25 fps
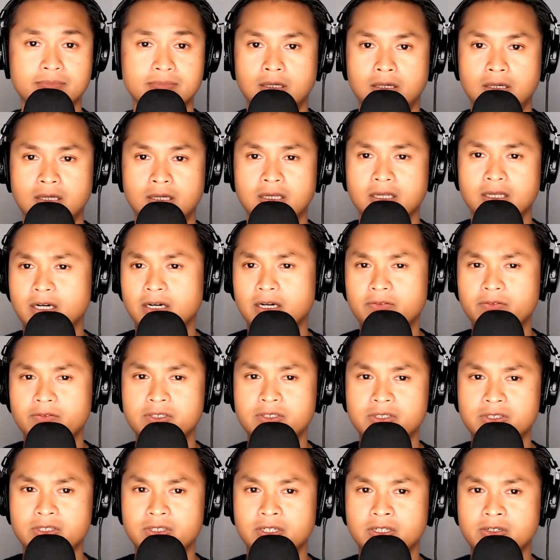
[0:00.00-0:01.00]
They often
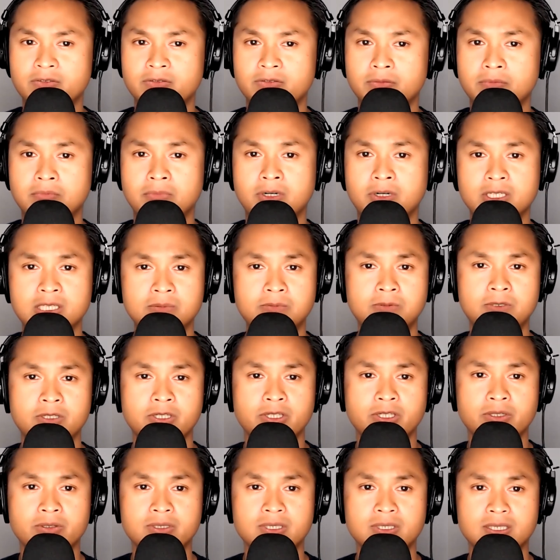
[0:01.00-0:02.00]
serve multiple
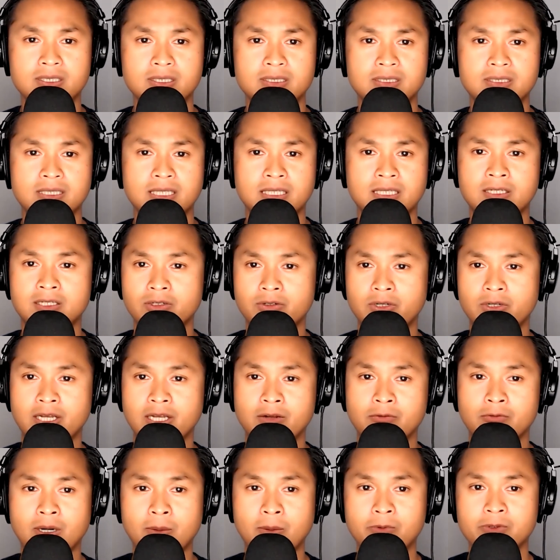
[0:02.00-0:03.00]
uses, including
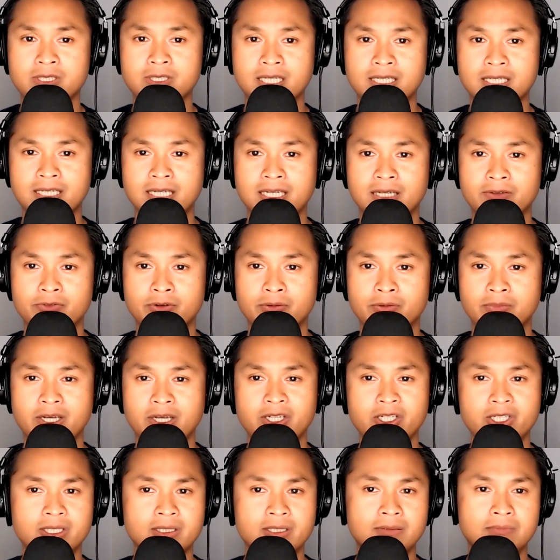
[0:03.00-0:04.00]
representing
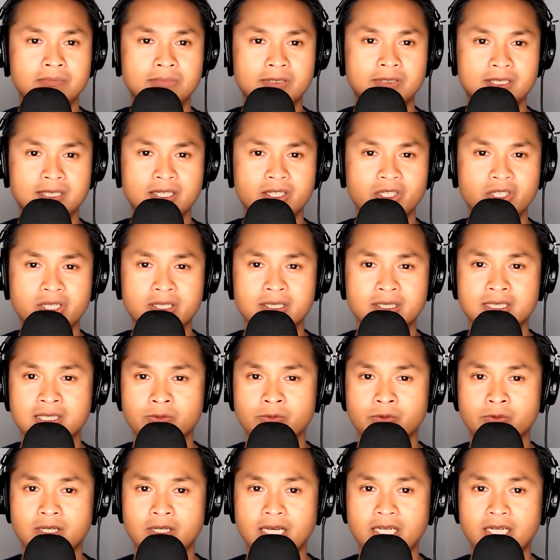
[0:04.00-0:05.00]
information, positions, and
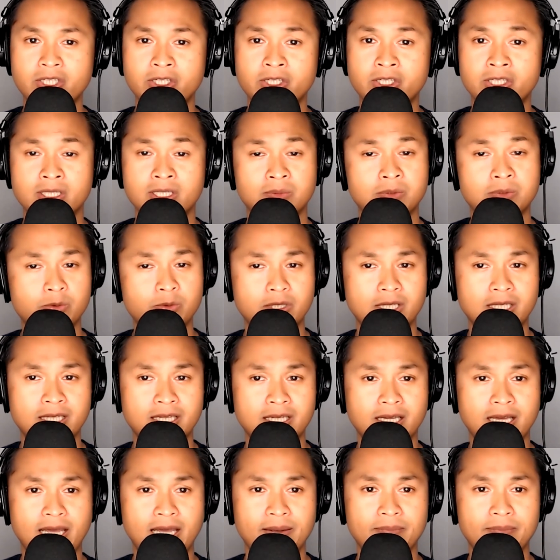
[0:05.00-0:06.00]
relationships within the
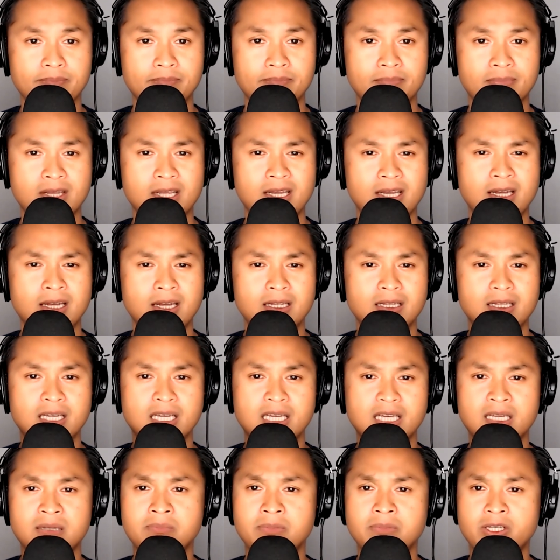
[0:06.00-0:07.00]
game. They
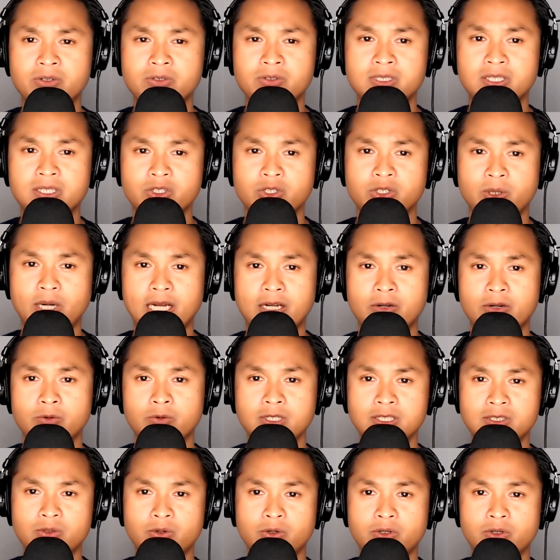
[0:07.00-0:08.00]
can be used to track
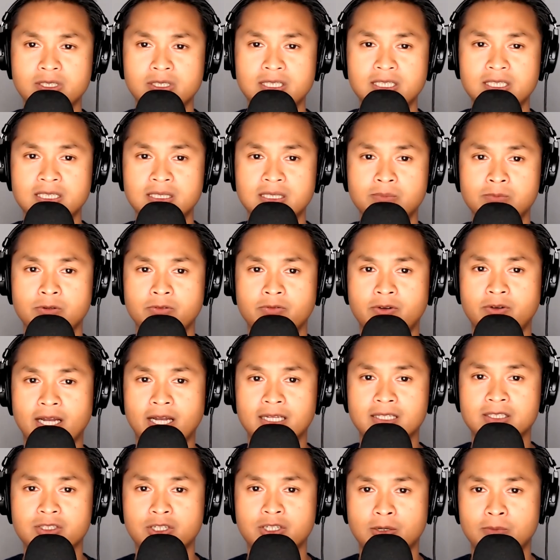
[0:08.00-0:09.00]
resources, provide
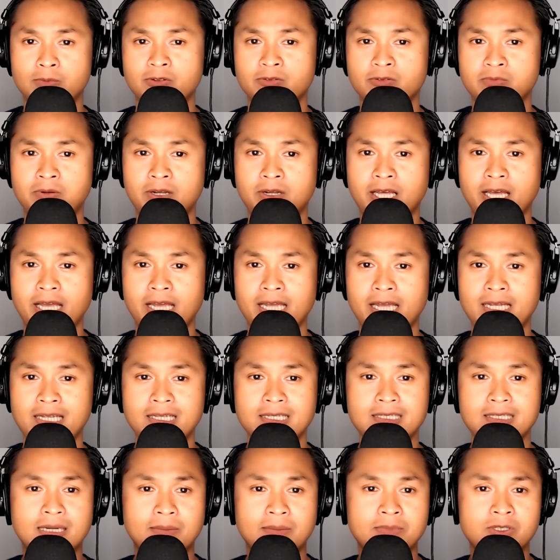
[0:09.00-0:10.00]
scope of play,
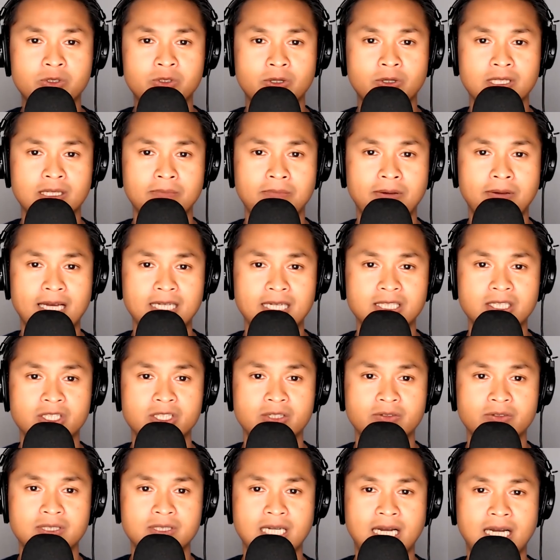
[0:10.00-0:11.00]
demonstrate the passage of
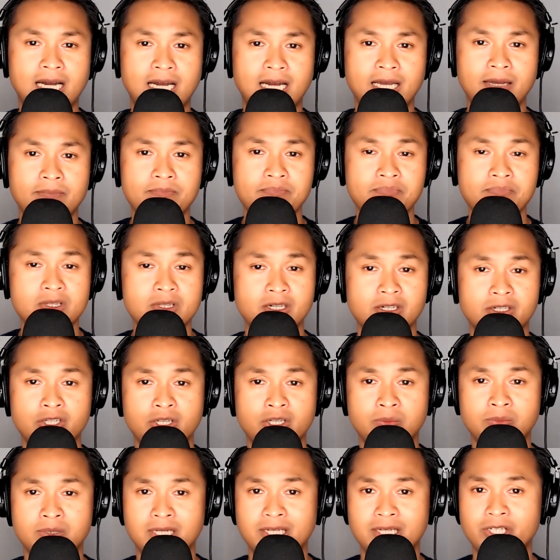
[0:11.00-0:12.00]
time,
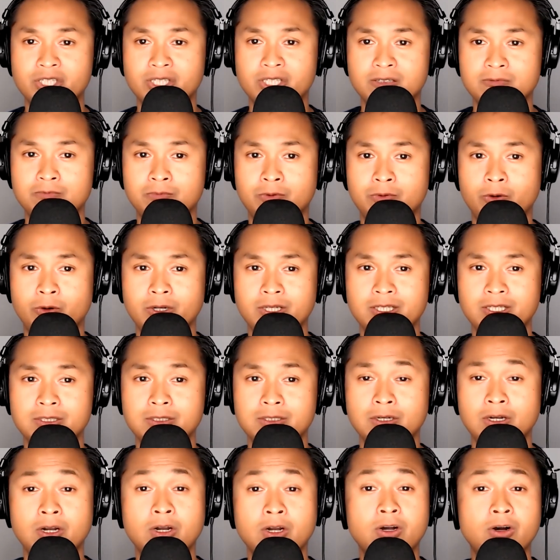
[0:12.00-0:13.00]
accumulation of points,
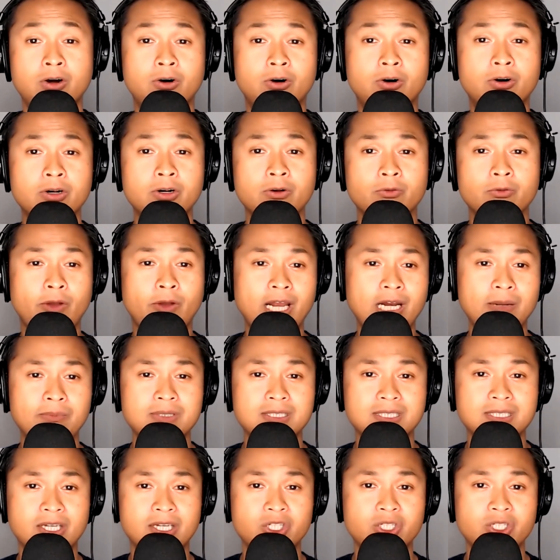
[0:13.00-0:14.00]
or
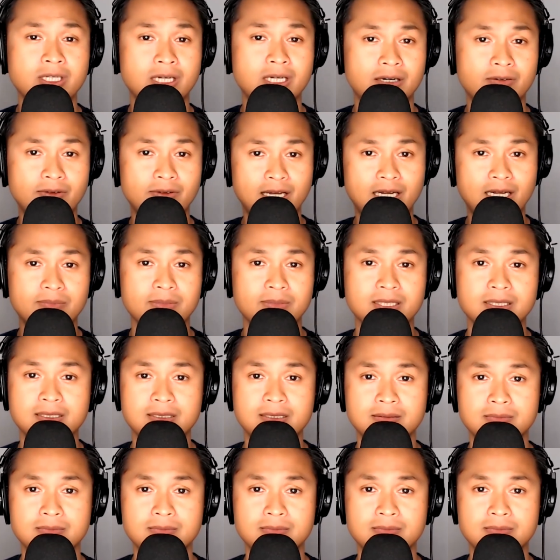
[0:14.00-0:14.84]
randomization of elements.